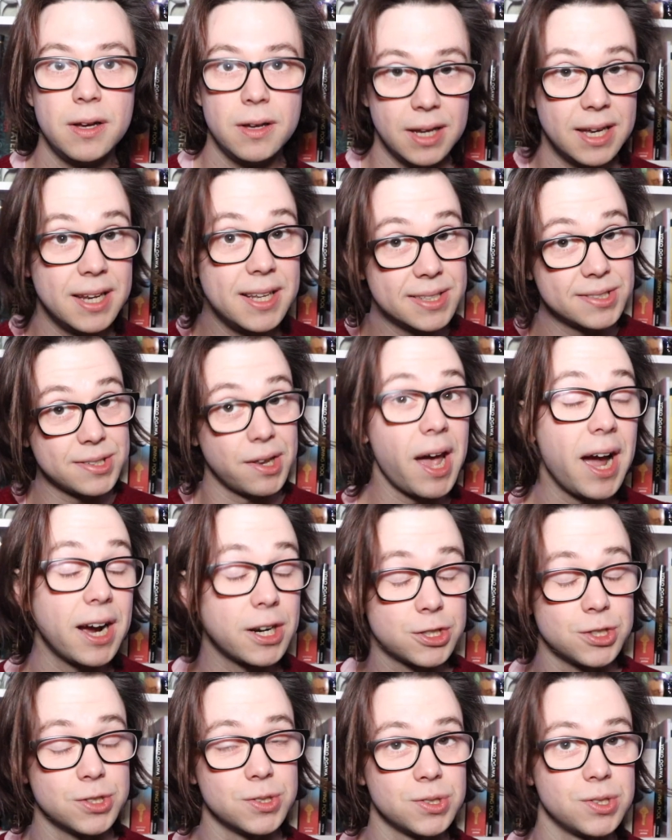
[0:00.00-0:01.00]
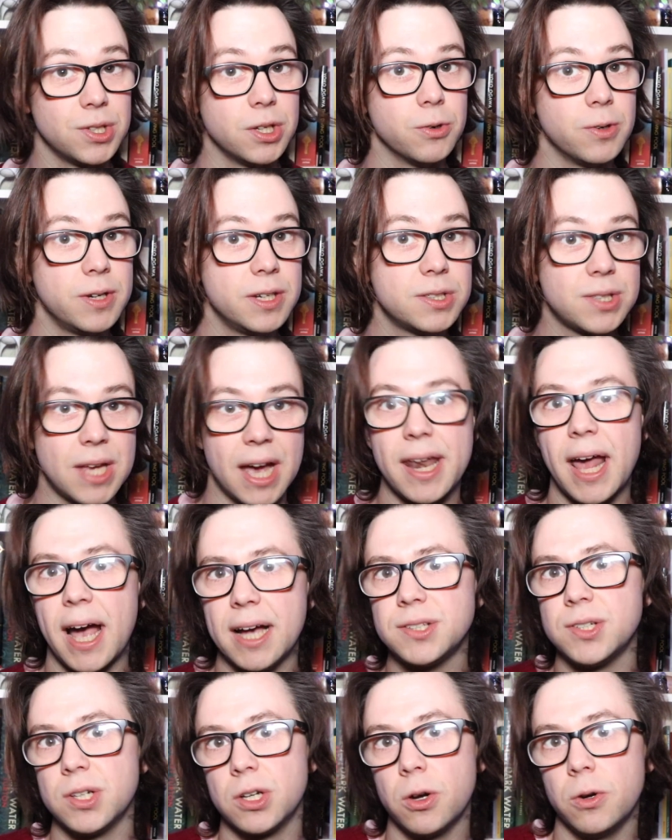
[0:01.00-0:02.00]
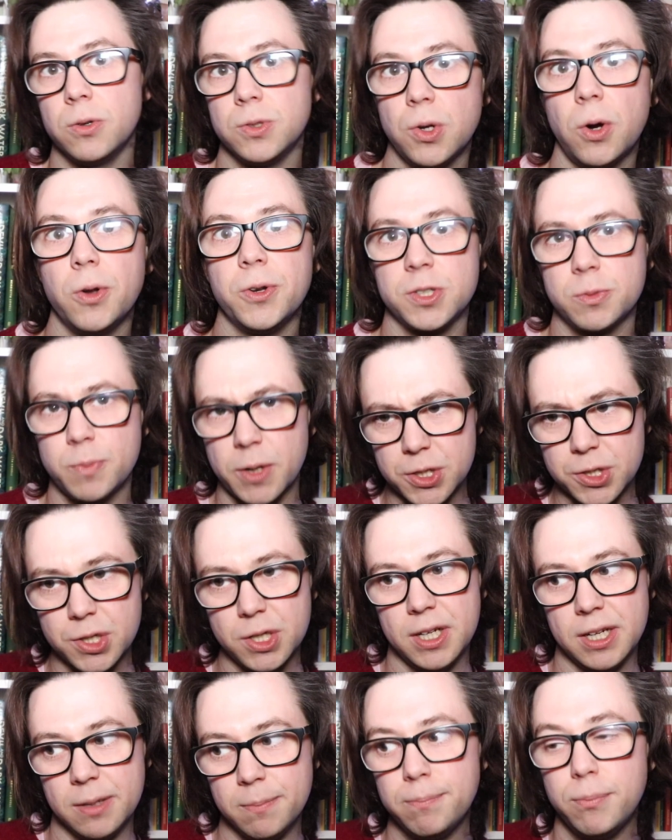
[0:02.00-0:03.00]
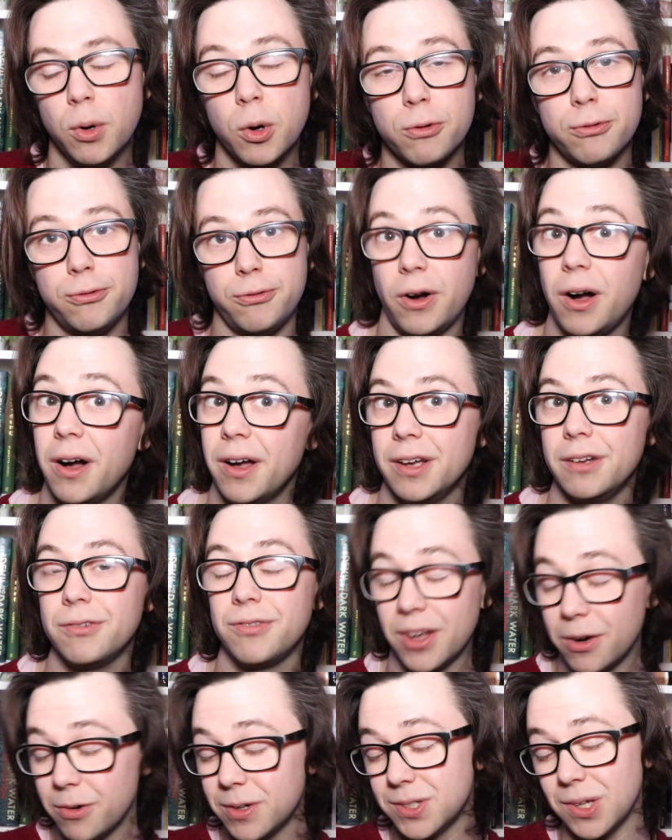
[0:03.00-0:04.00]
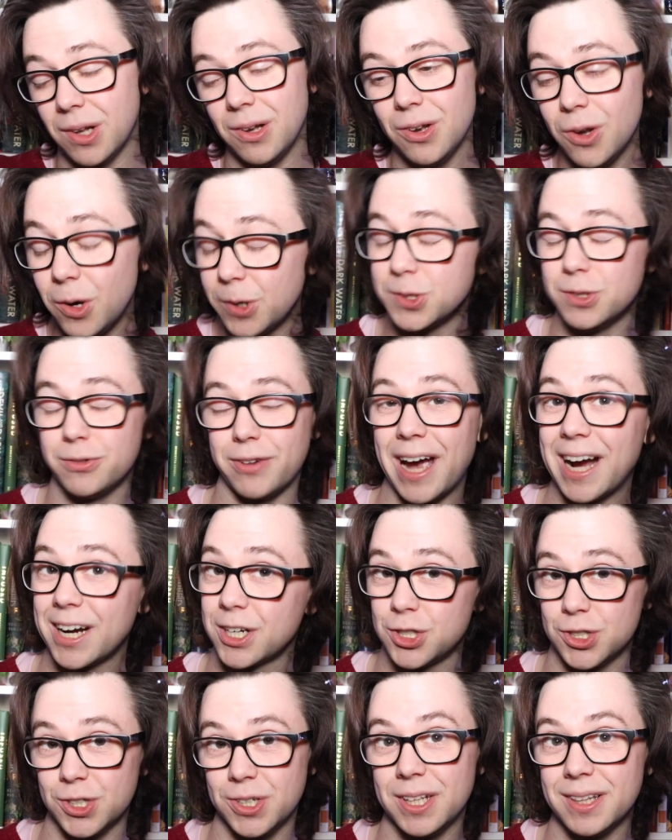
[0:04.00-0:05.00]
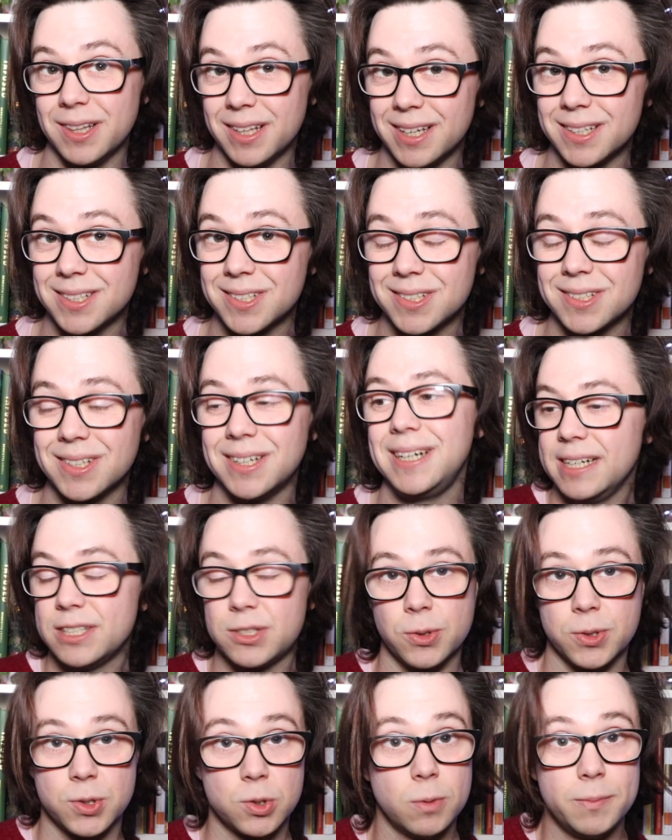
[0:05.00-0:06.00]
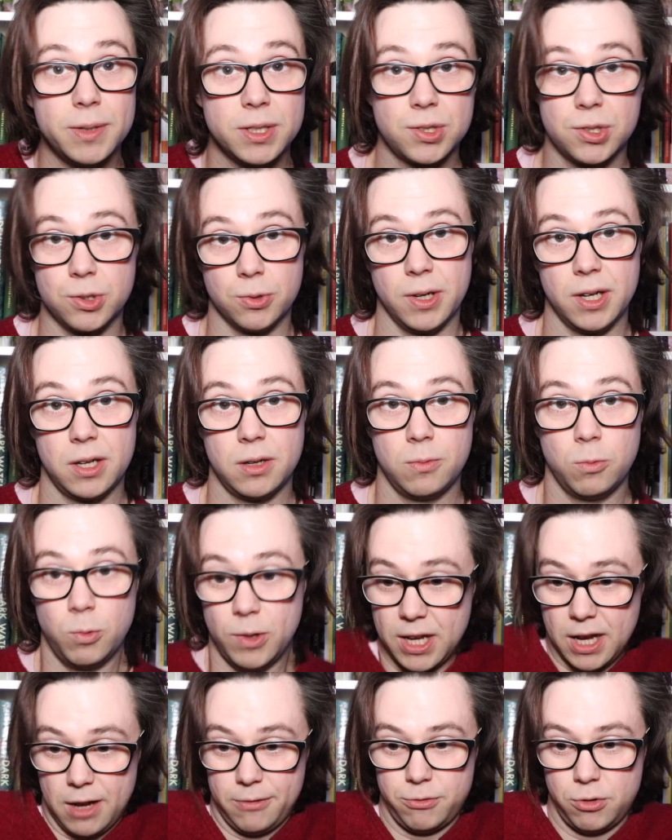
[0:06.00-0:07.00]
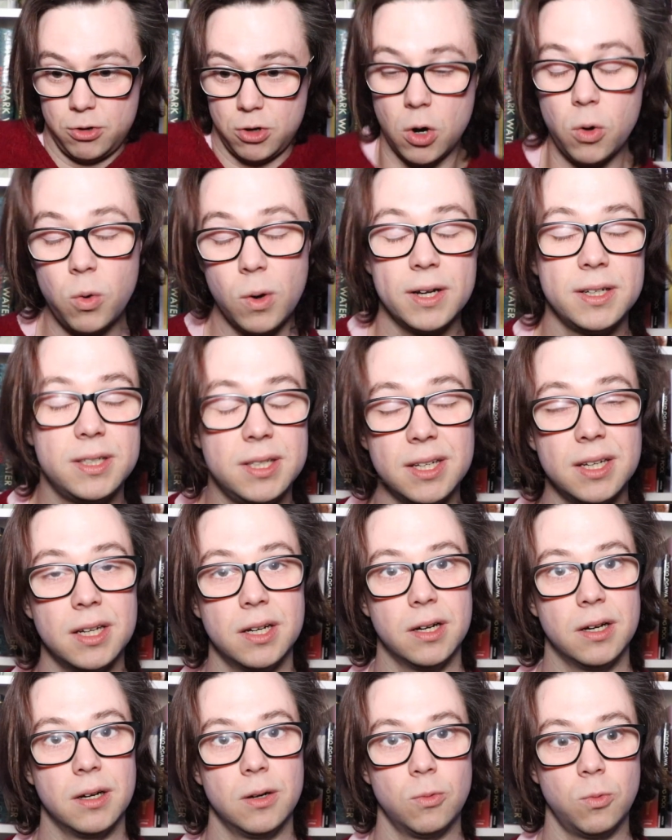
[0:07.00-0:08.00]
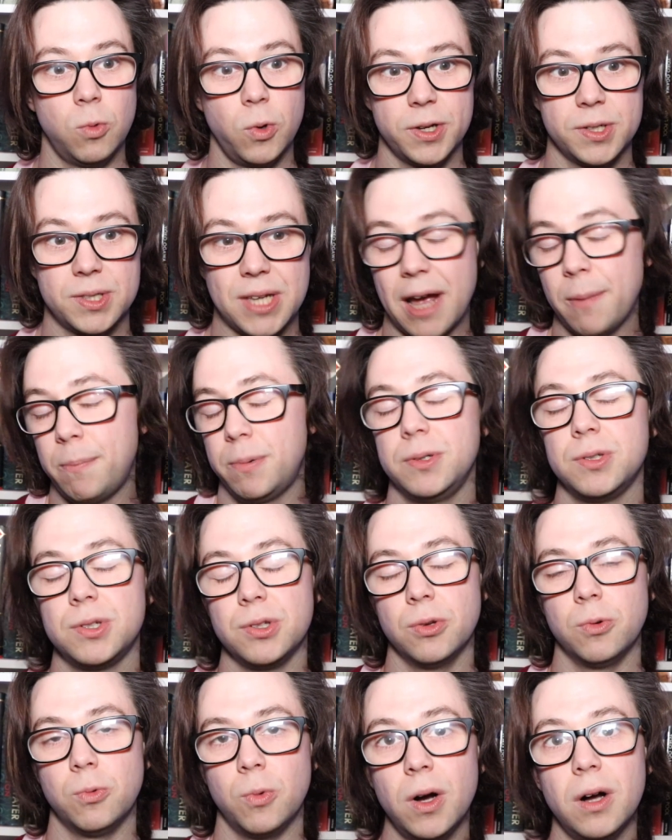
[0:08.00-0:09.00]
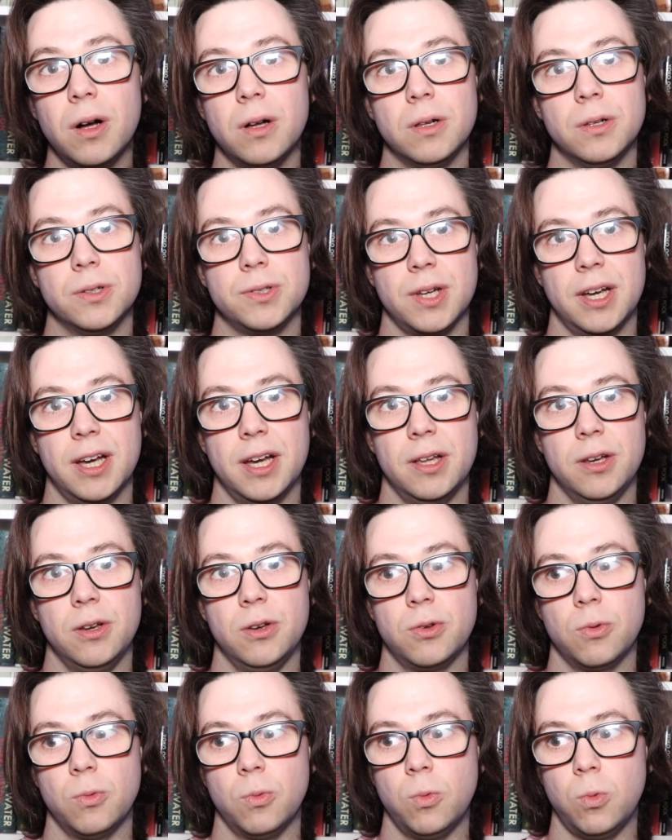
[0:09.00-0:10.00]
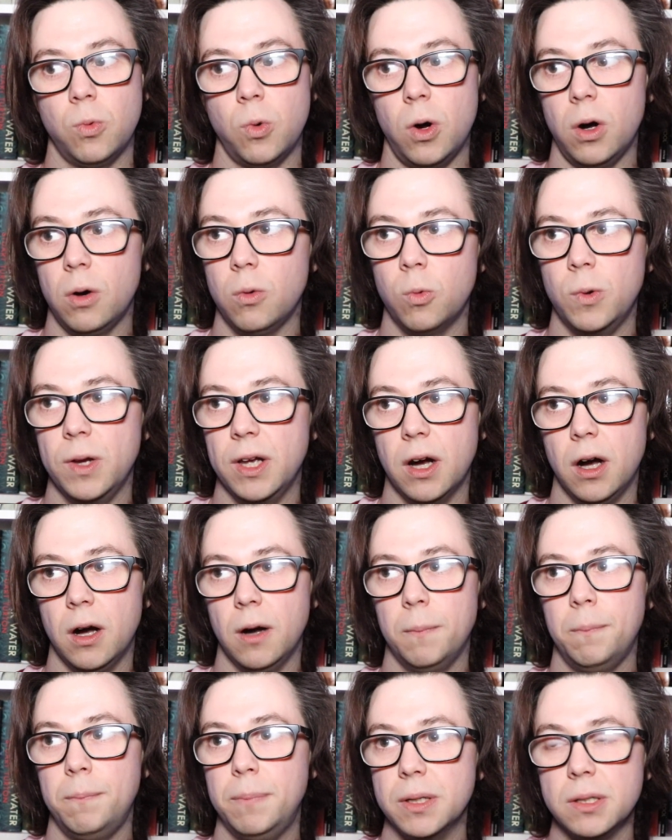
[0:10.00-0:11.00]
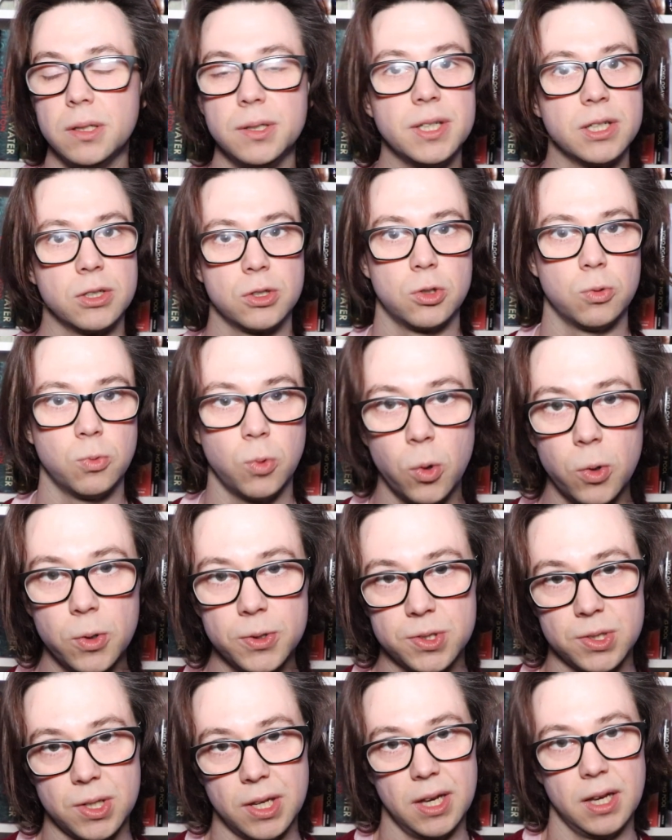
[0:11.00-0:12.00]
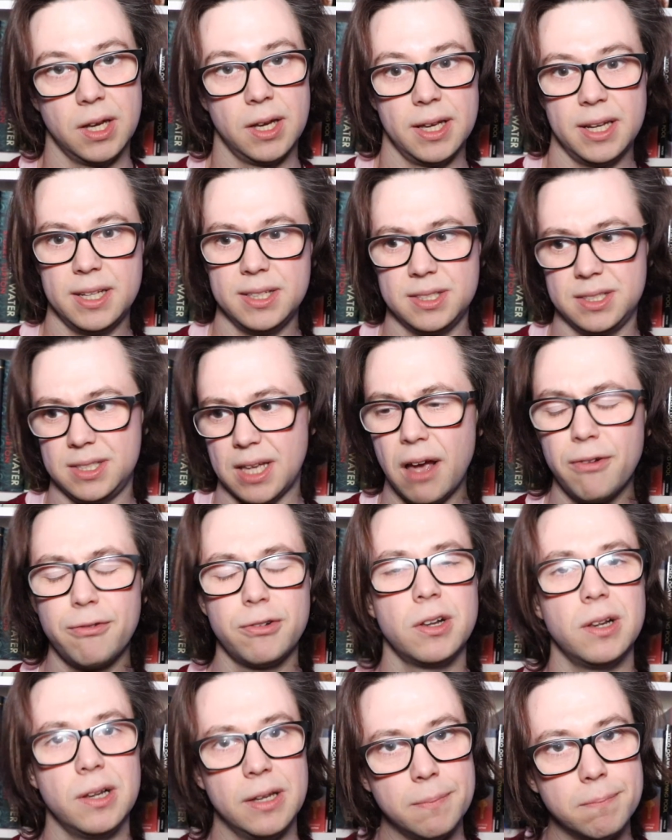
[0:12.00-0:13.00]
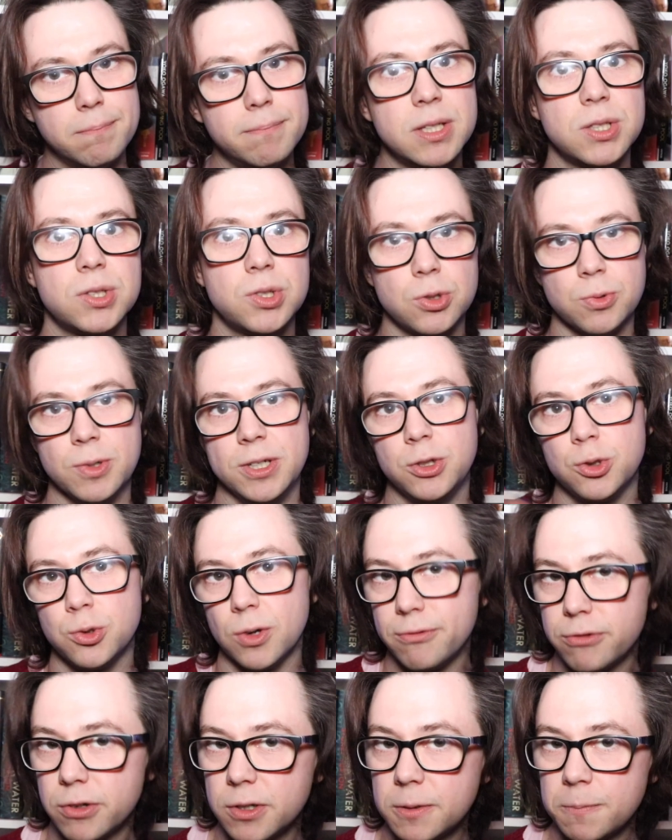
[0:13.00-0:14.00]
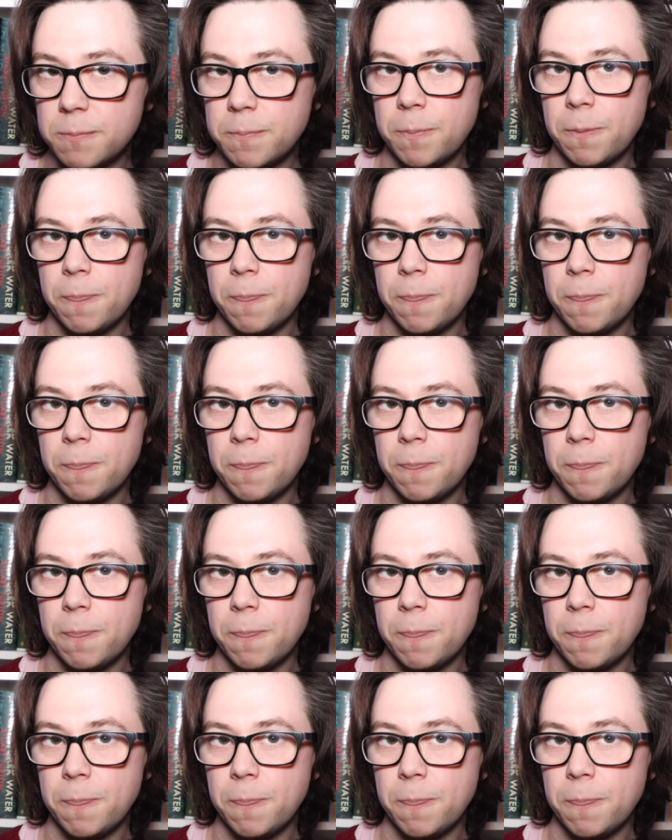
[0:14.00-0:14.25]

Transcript: It is an action series, and as it goes on, especially in book 5, there is a lot of action in this. It's also a mystery. We have no idea what has happened to the world and what we are building towards here. It is definitely mystery-driven.